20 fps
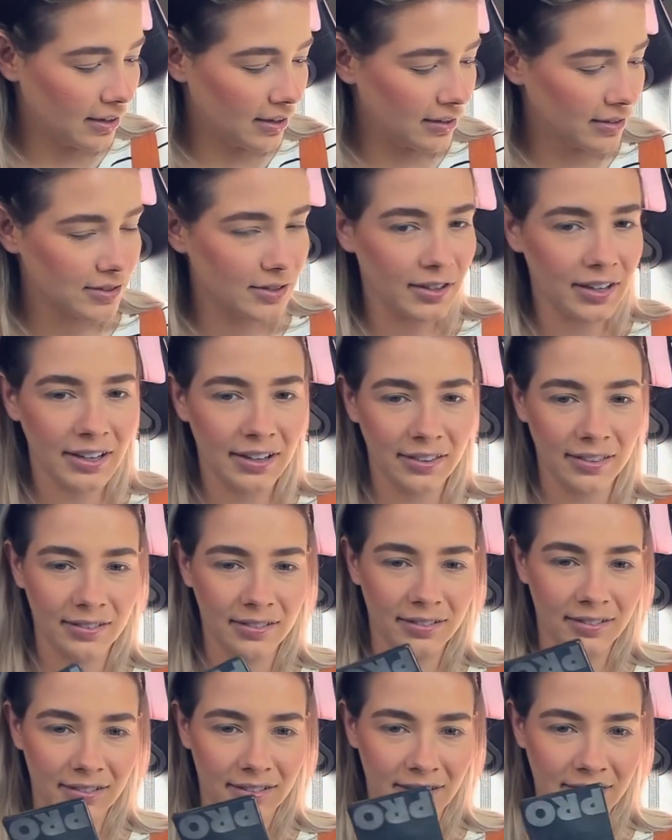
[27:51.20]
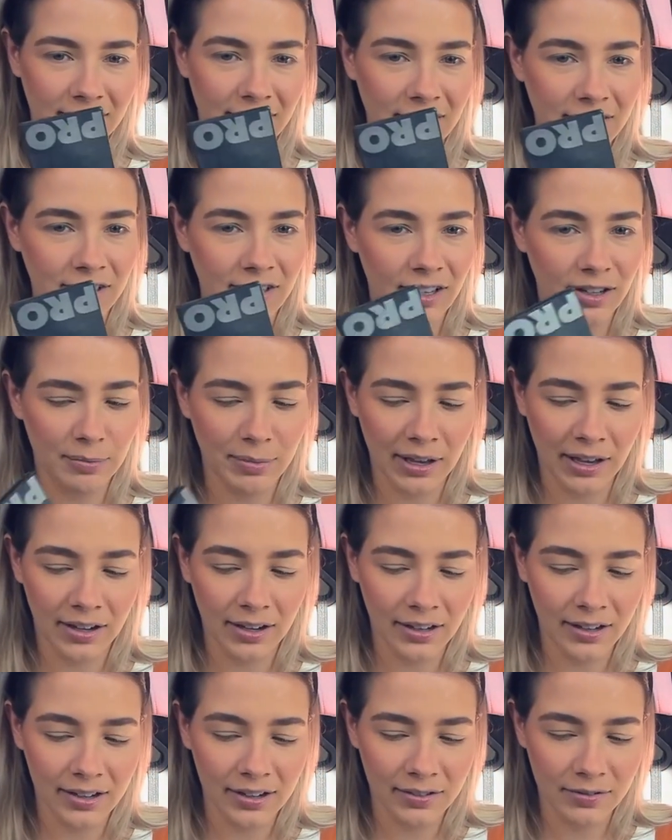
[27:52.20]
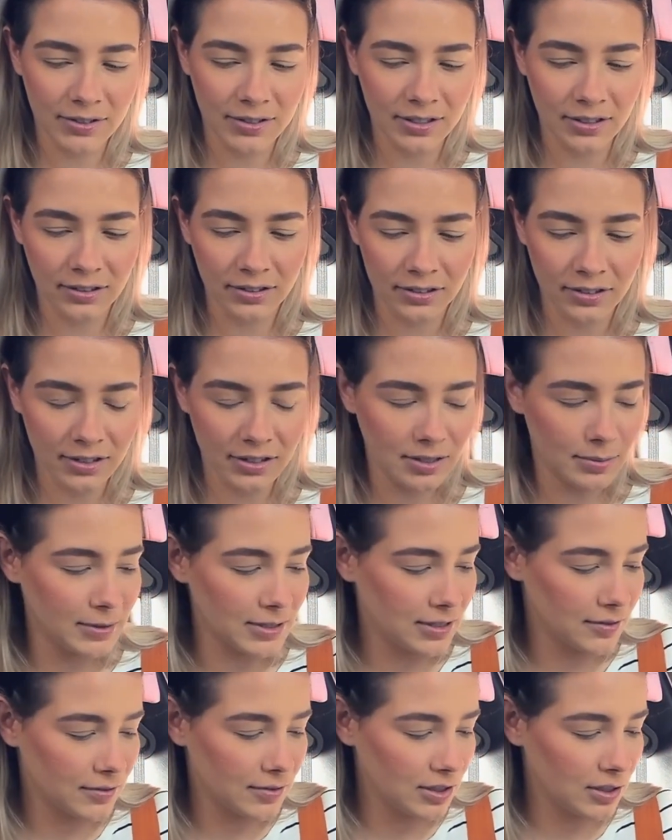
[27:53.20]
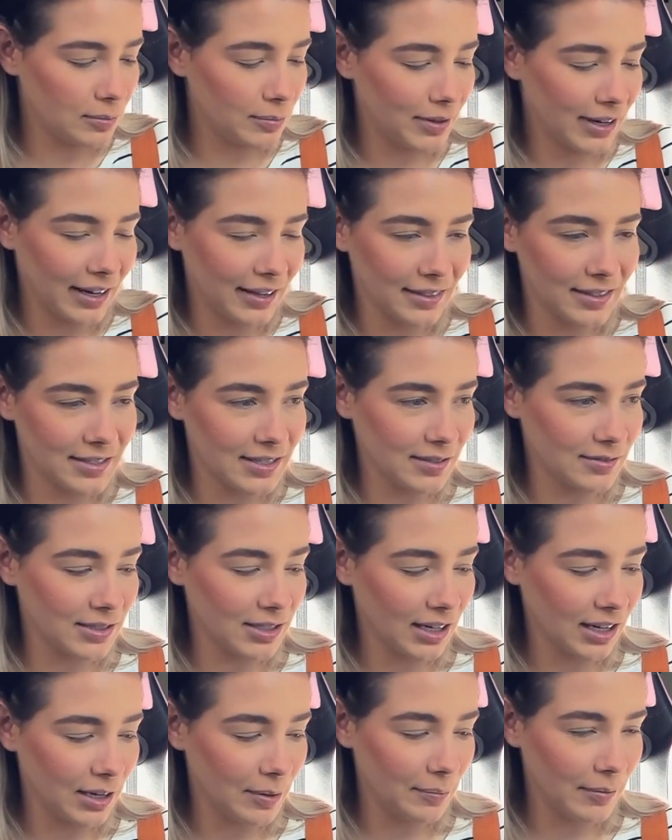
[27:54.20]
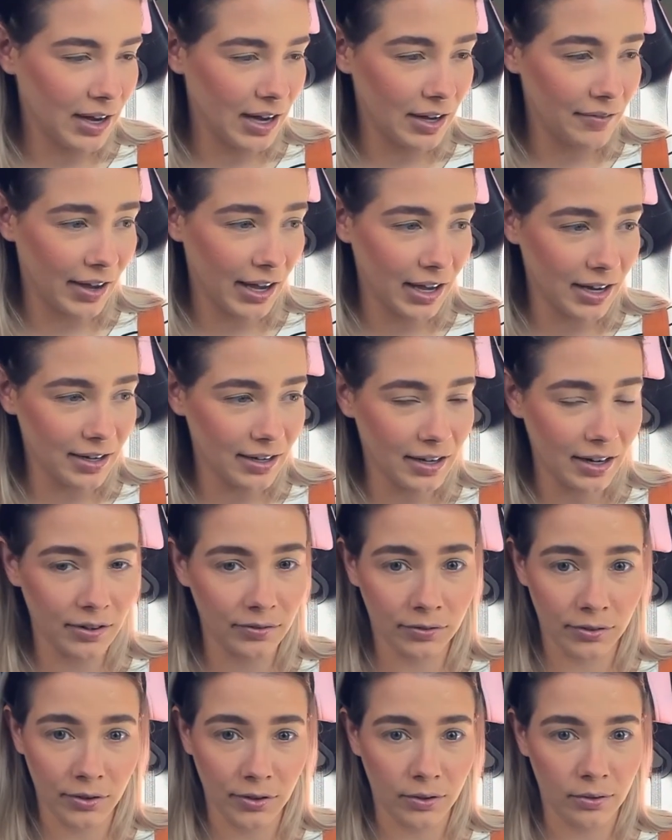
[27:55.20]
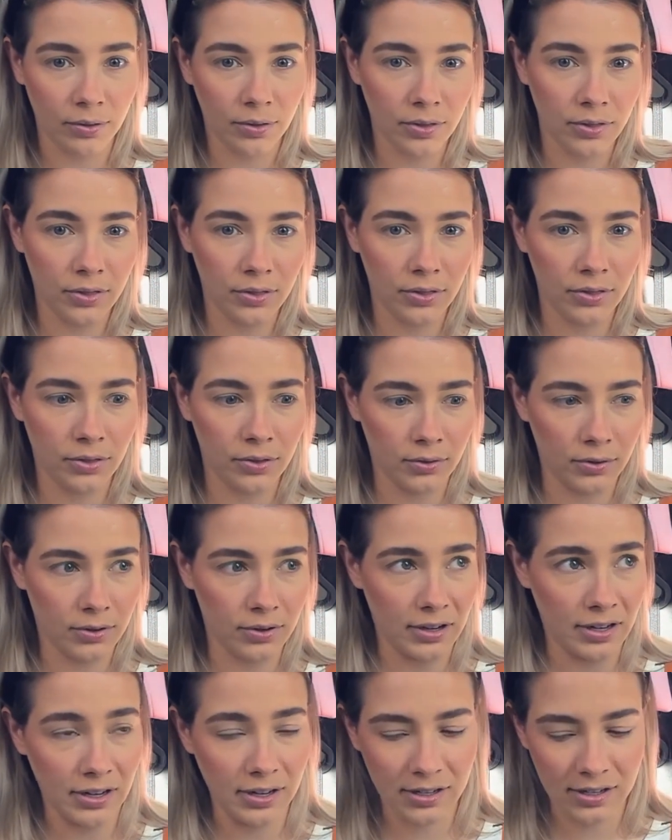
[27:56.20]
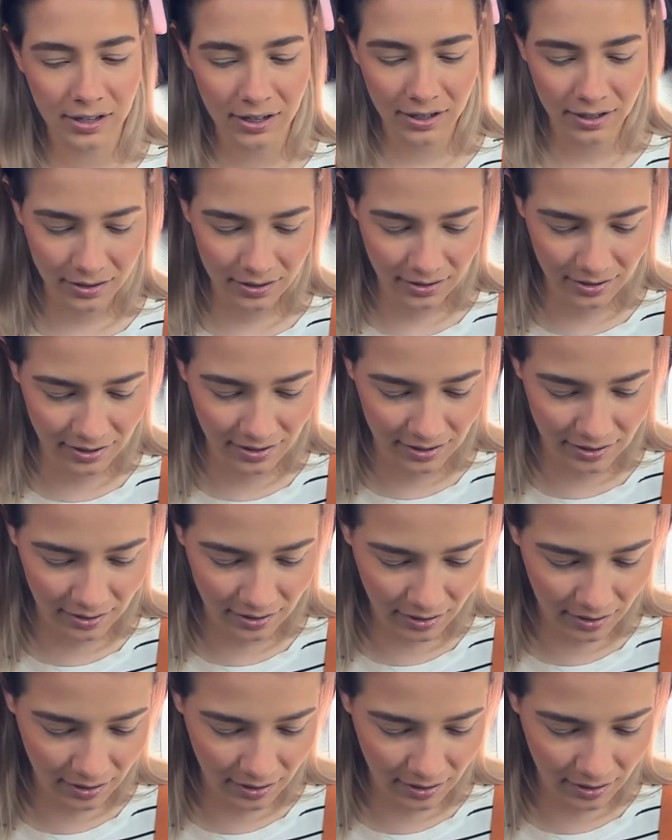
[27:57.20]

So like this eyeshadow palette, it was a little expensive too, but at the same time, I've had it now for 3 years.